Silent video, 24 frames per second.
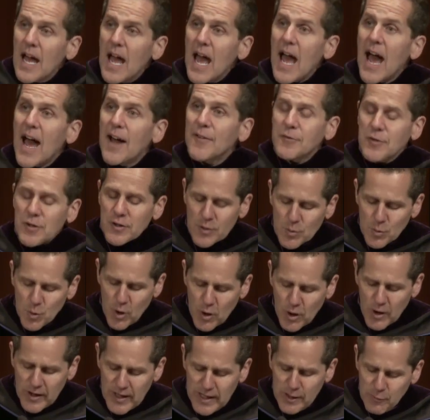After the
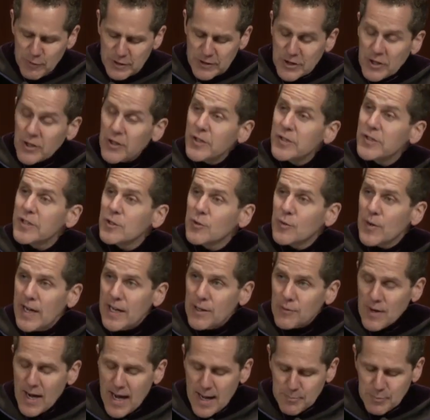war, he returned to
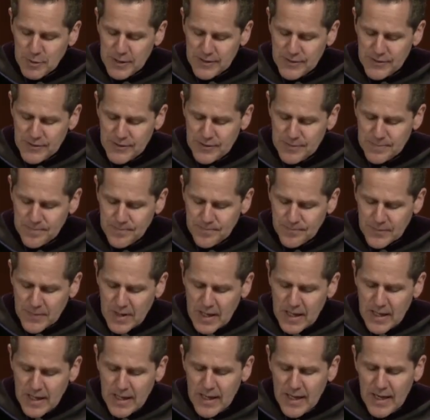Grand Rapids.
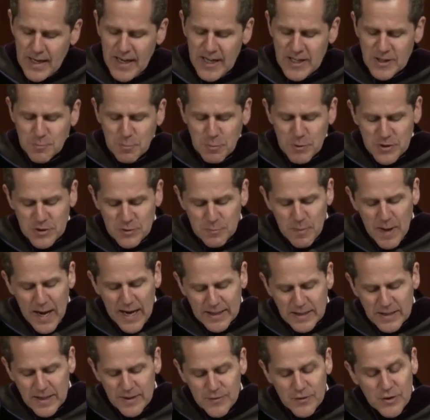His
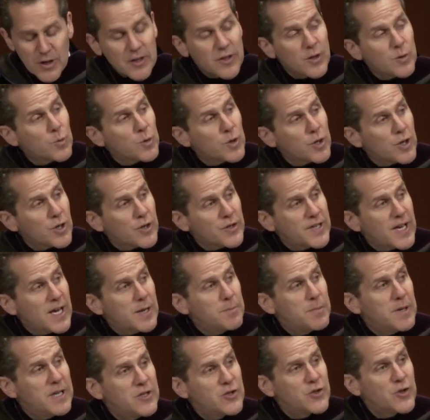perspectives on the world
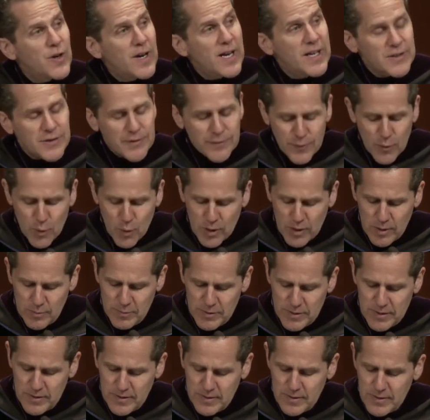had been
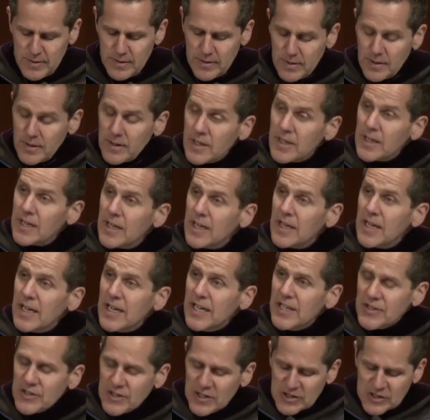transformed.
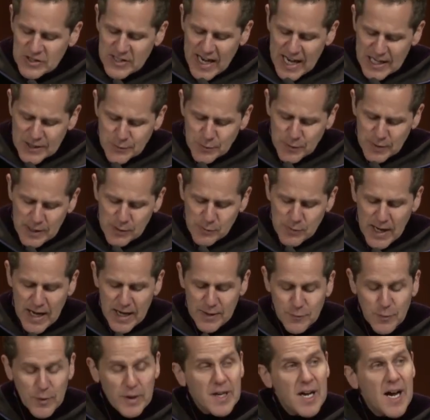He successfully
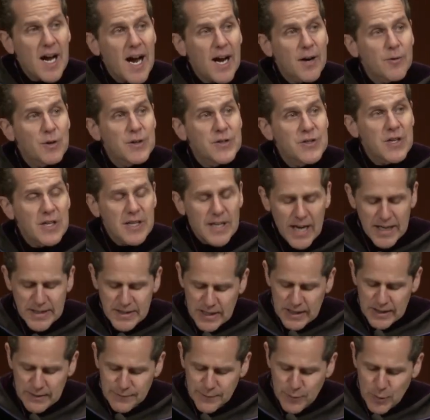ran for Congress in
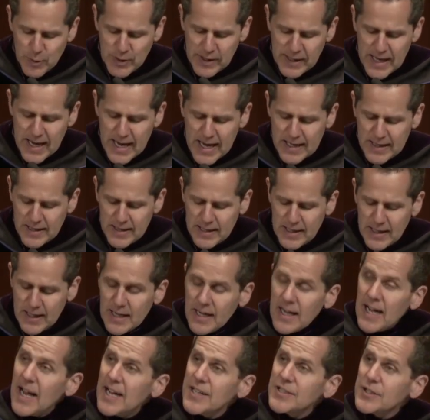1948,
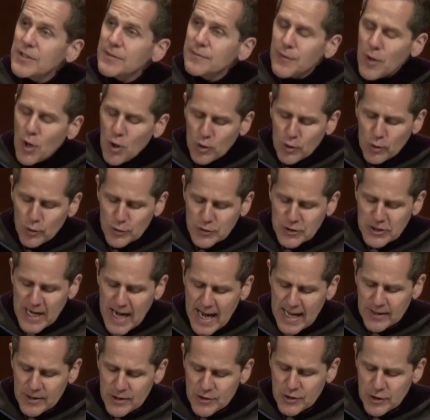as a vocal
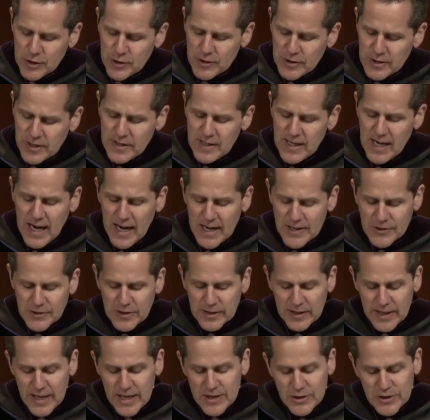challenger to the
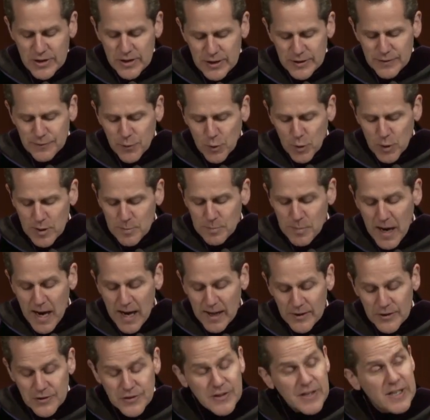isolationist foreign
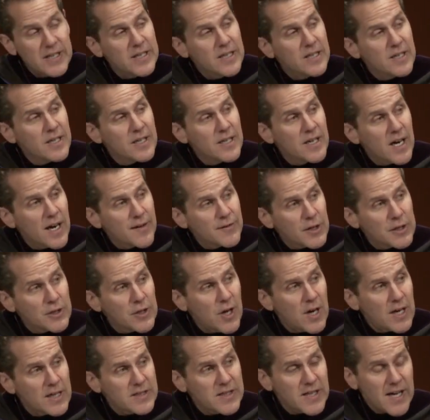policy of the
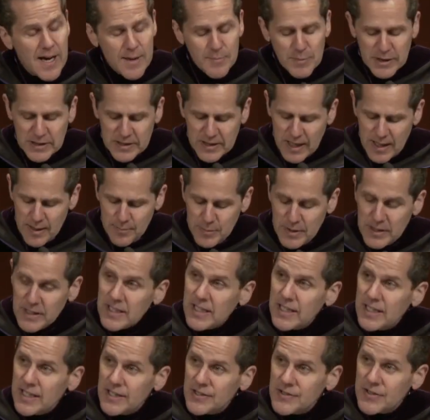longtime incumbent
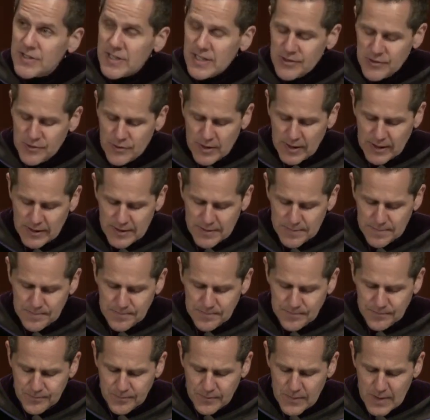in his district.
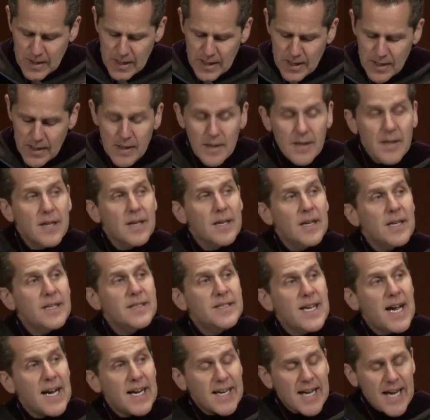
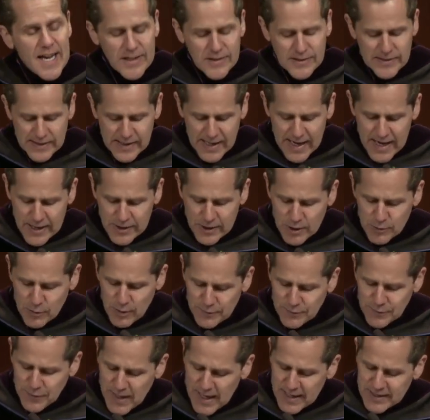Decades later,
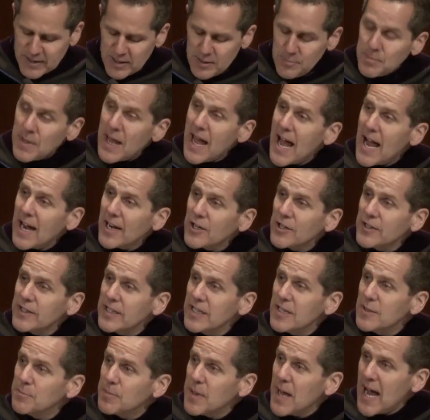reflecting back on
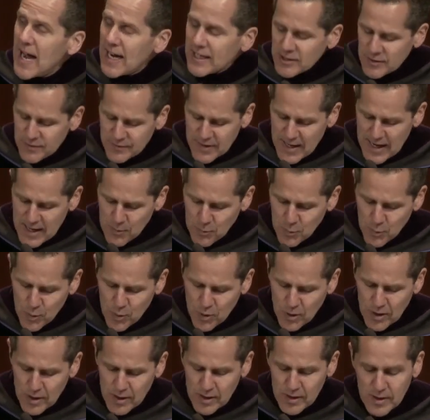the impact of that
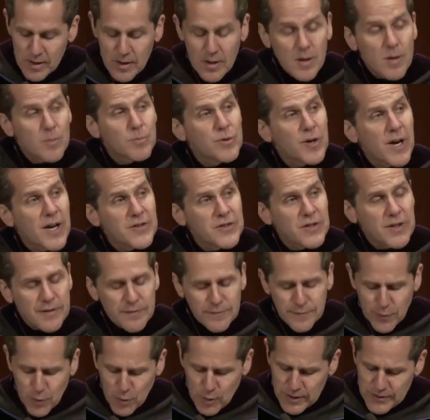war, President
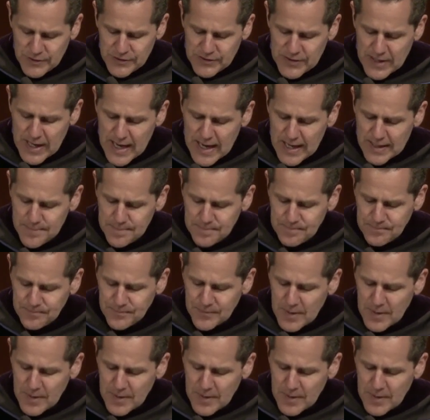Ford said,